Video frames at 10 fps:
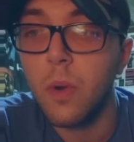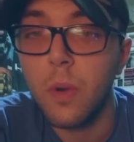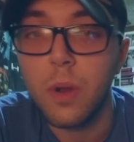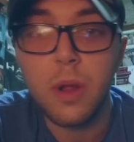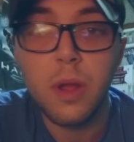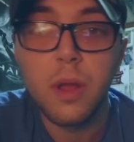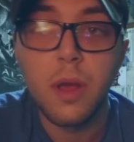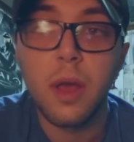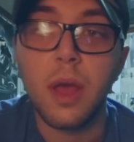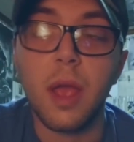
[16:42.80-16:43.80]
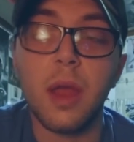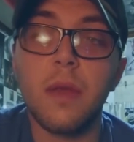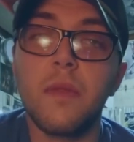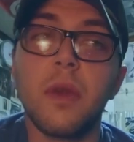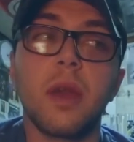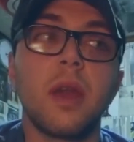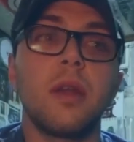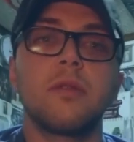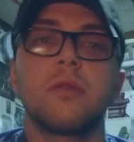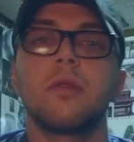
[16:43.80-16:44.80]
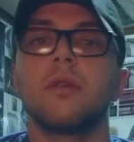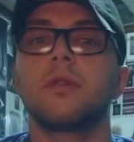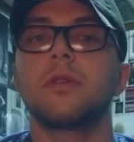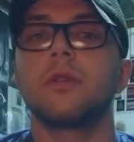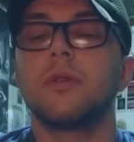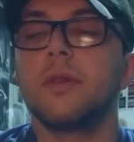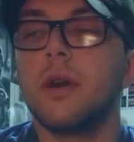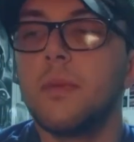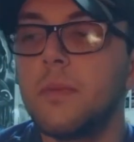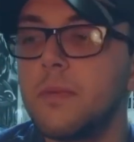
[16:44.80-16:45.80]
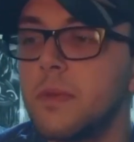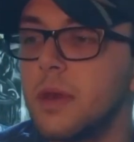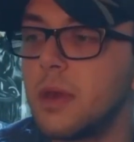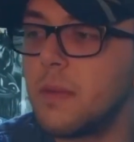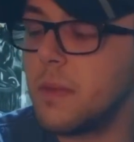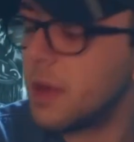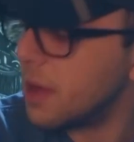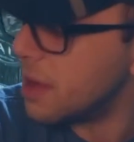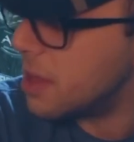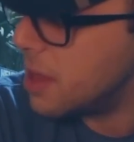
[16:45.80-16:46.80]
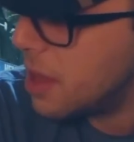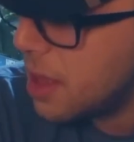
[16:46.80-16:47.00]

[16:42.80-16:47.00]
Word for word: or anything. It's it's just dumb to me because